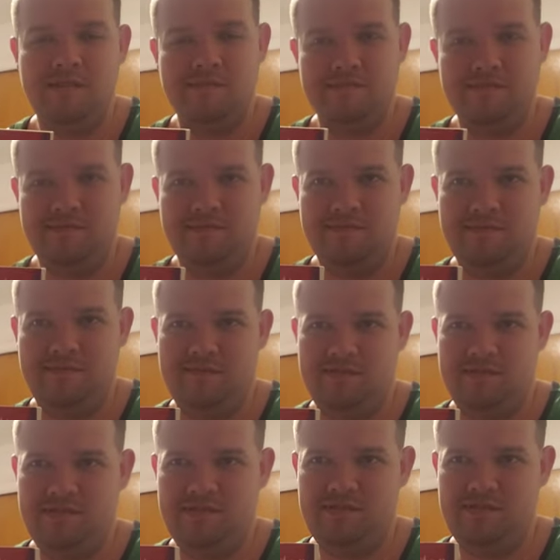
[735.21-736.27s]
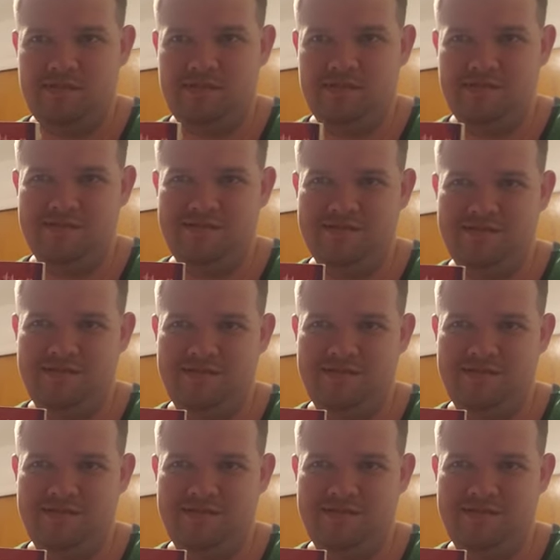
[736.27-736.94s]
No one is speaking in this clip.